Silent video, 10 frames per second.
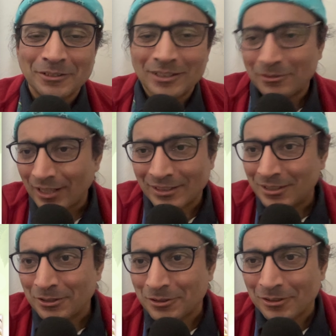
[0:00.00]
if either
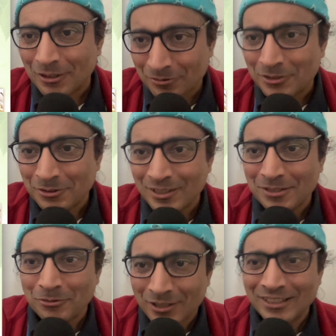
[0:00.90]
of you
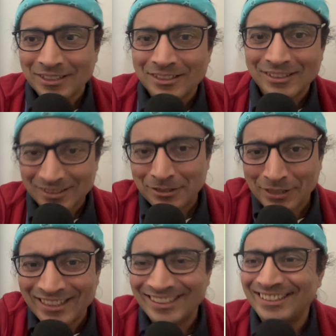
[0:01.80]
is watching,
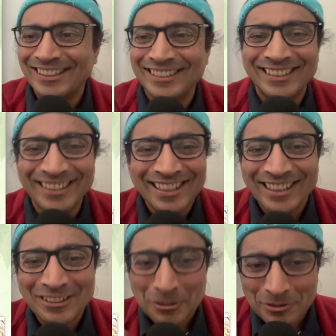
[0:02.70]

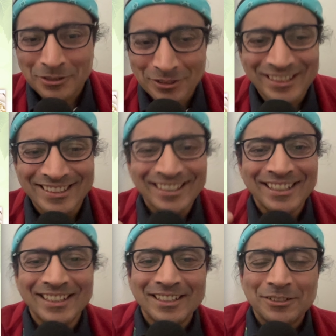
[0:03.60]
I hope you do this.
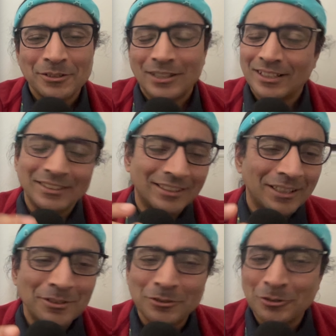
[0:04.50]
So again, there
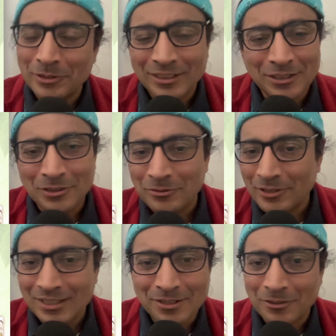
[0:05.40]
are so many different
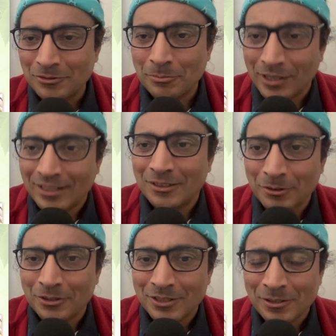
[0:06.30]
ways of picking
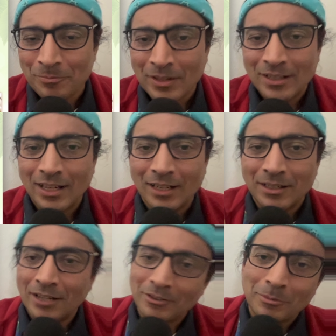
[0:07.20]
oats, and
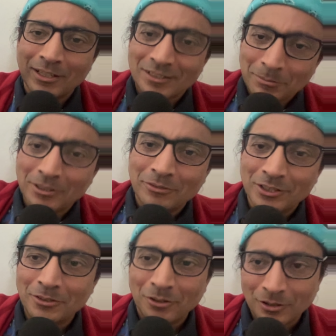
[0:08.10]
I will make a separate
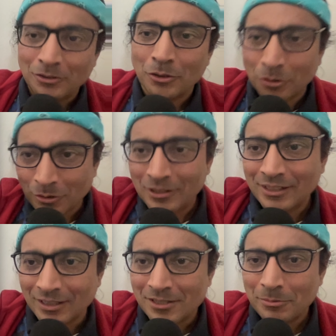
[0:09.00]
video on whole
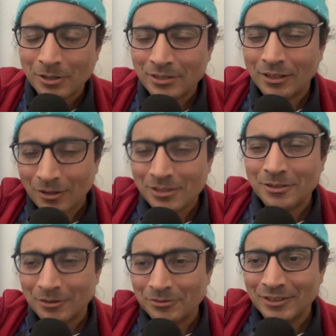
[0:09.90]
grains because there are
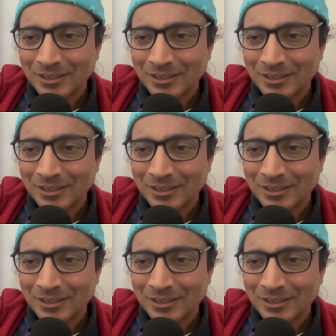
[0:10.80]
lots of